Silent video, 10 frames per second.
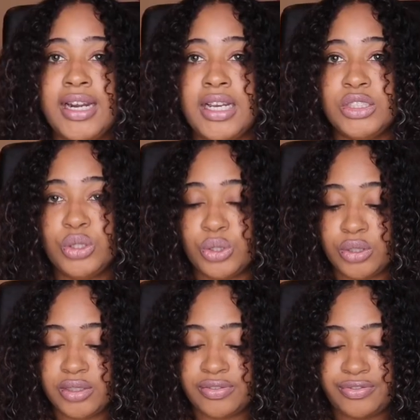A total
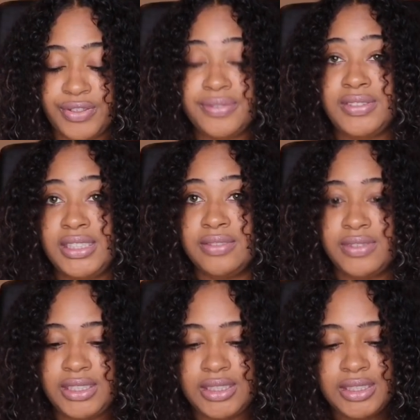of 50 of
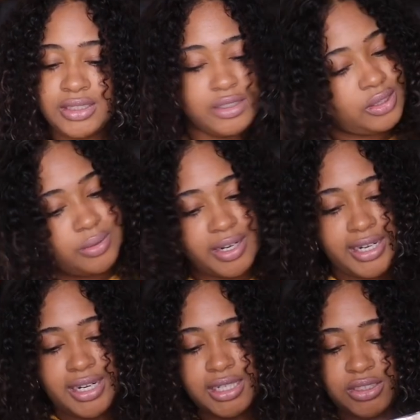these, so I
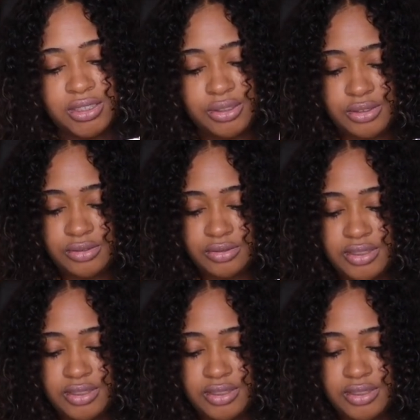got you.